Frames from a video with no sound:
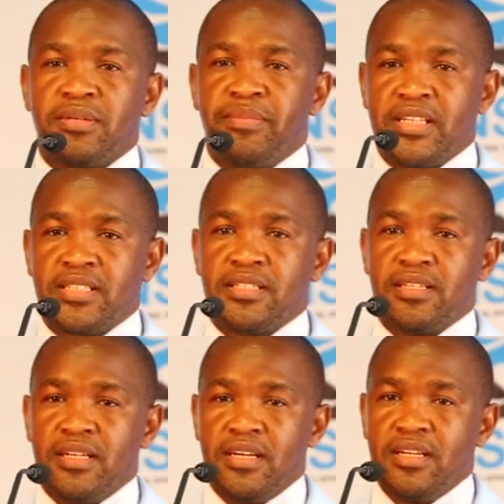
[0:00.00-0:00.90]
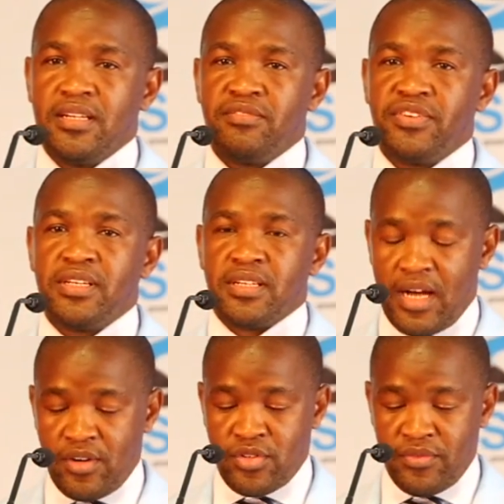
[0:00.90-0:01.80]
all the best,
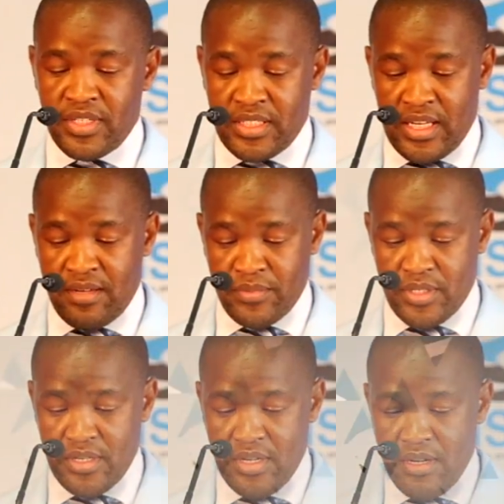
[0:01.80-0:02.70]
even out of these games.